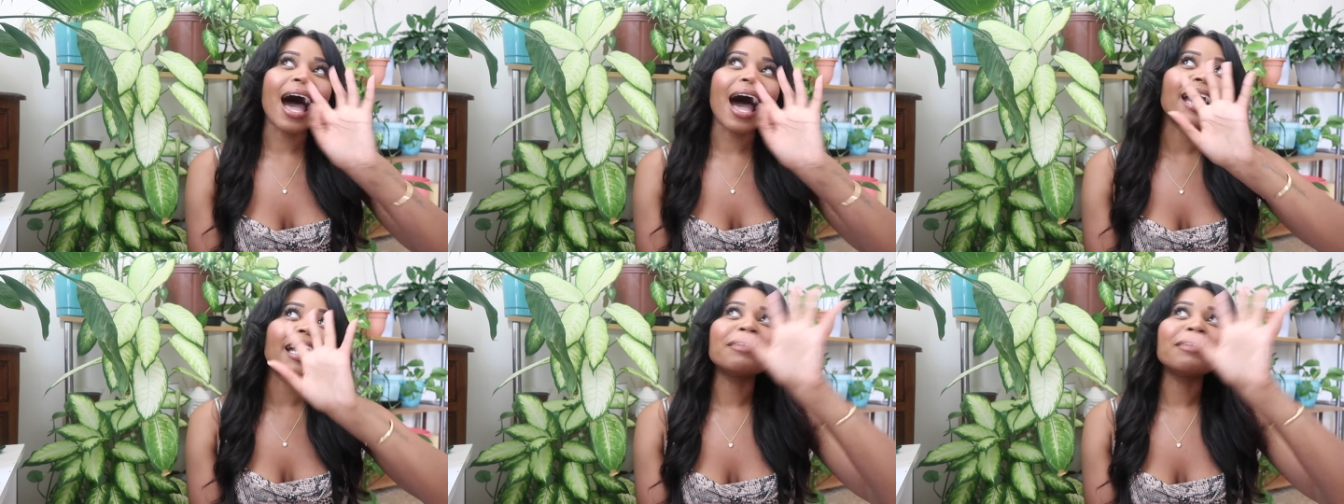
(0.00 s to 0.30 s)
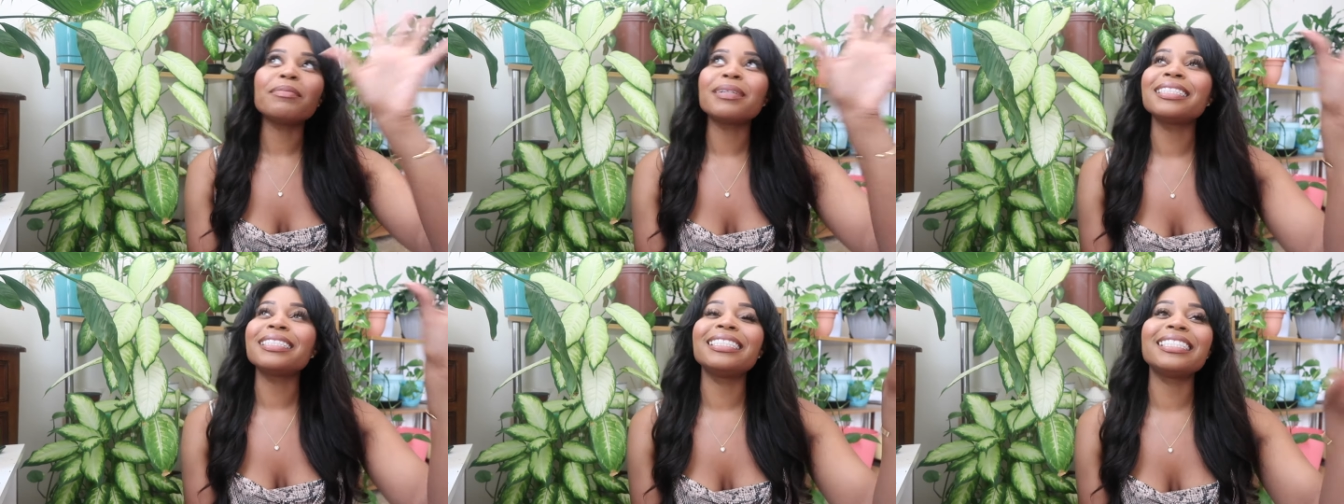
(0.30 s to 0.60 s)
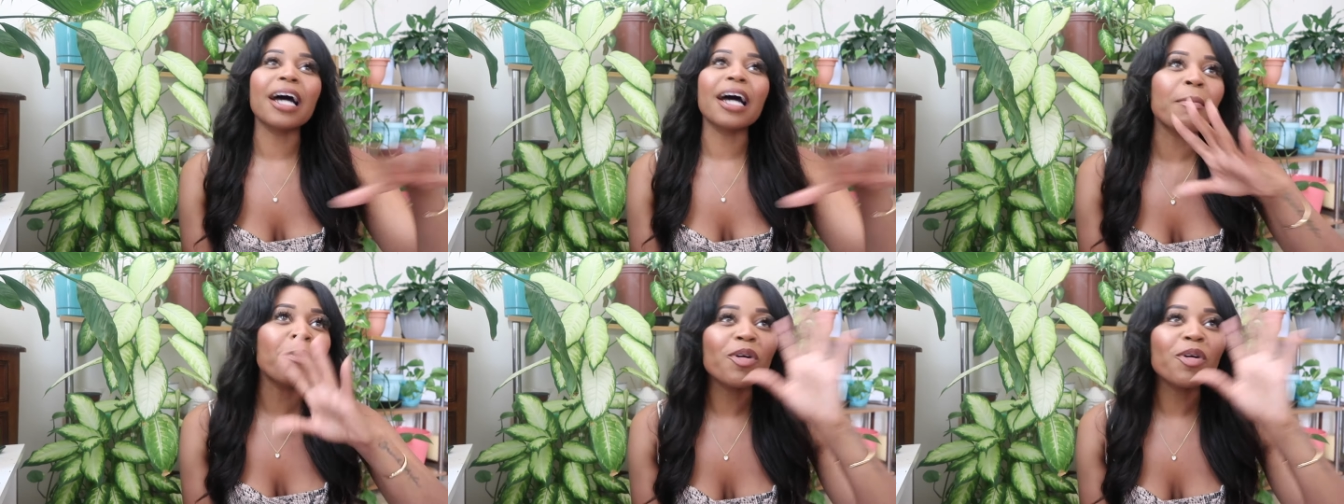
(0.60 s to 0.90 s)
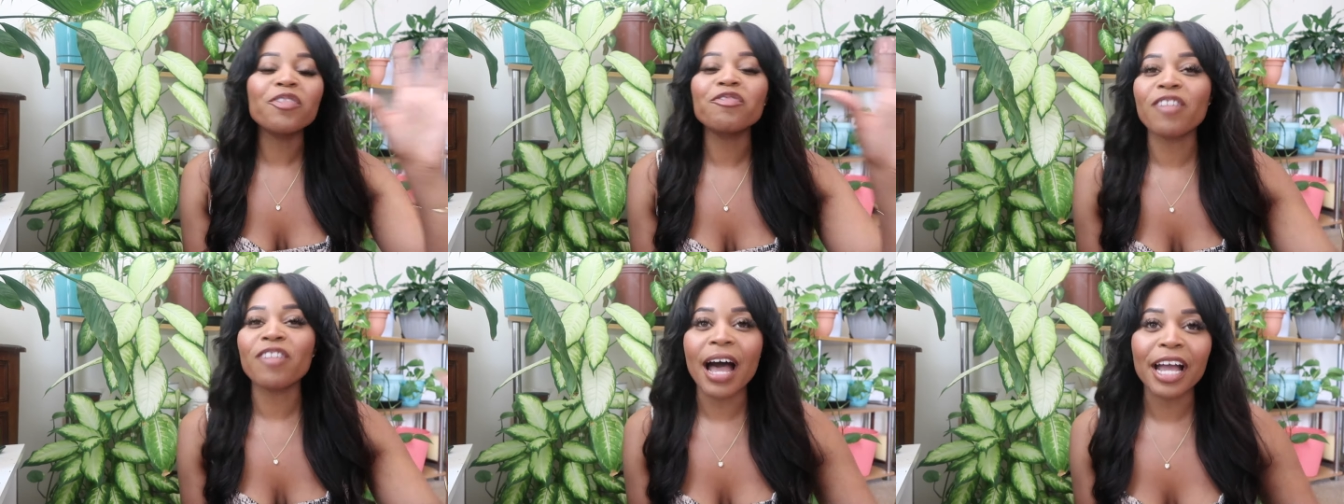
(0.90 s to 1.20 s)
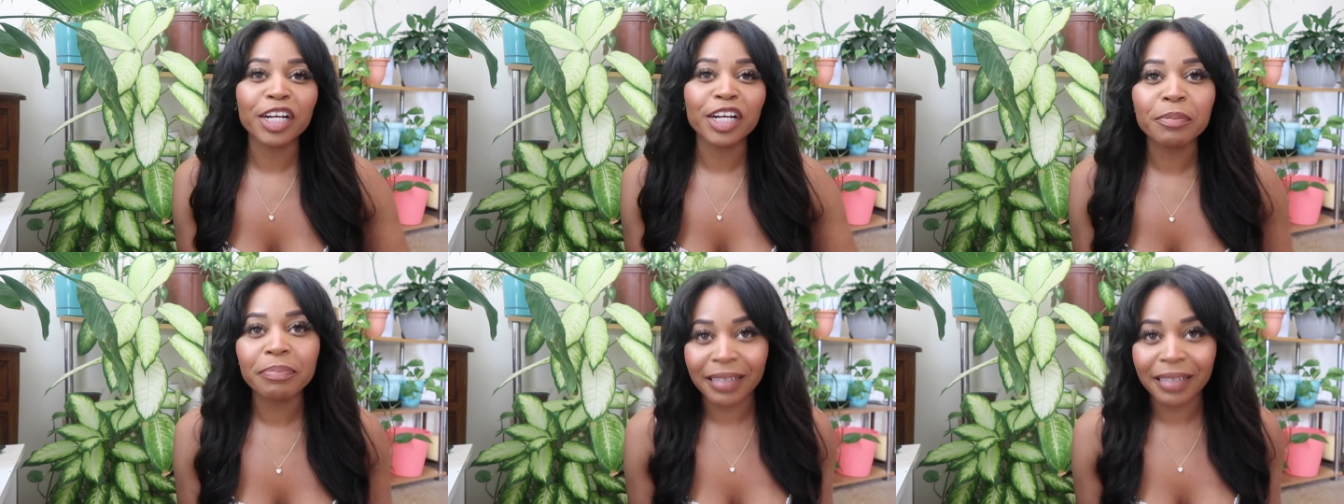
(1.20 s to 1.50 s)
I am a double
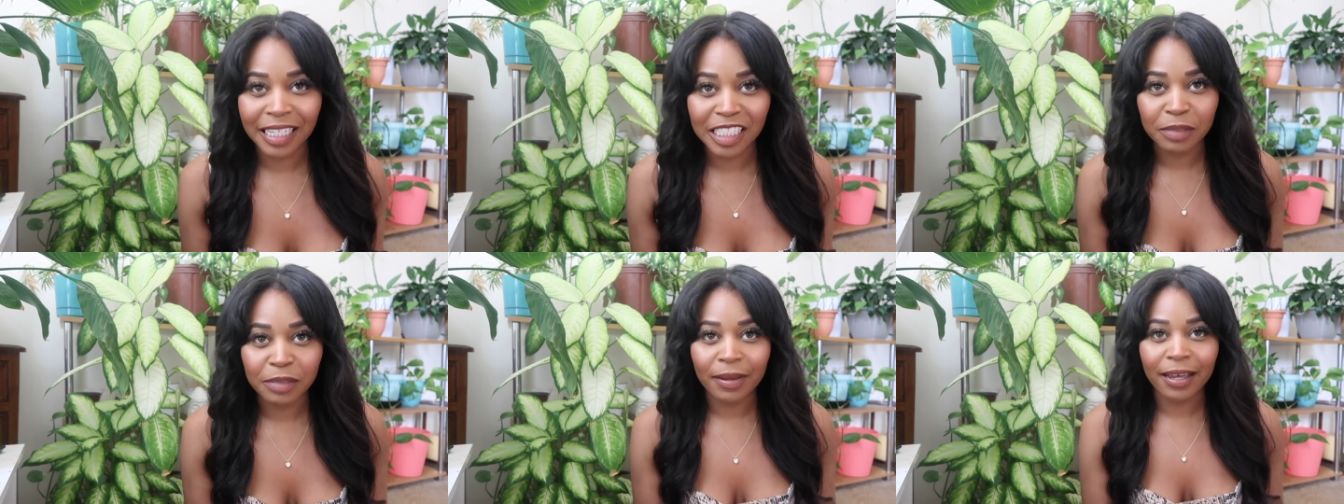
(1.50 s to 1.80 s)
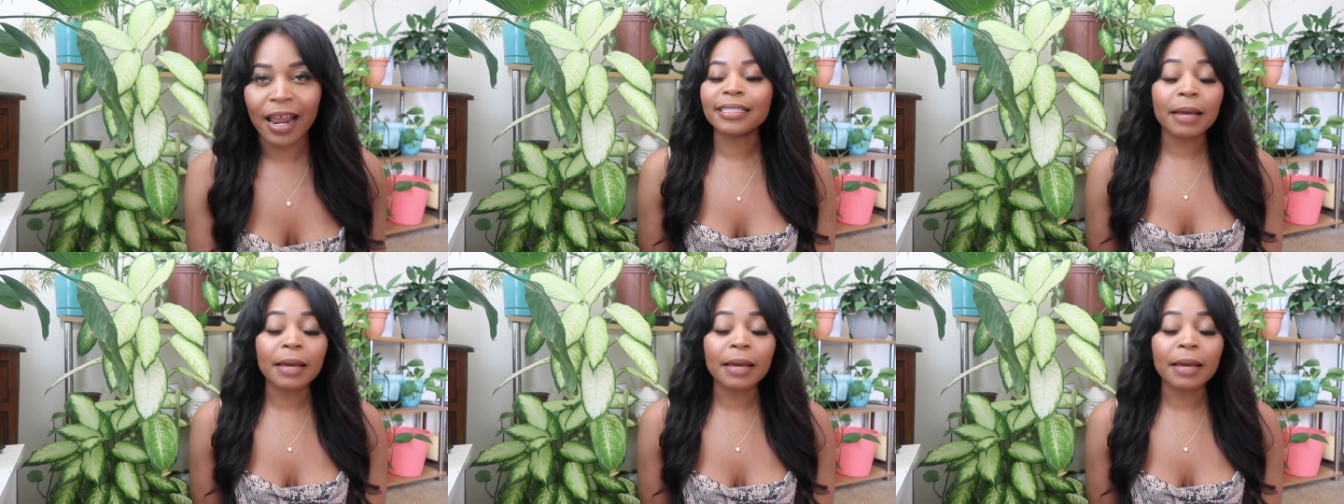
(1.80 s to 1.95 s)
fire placement.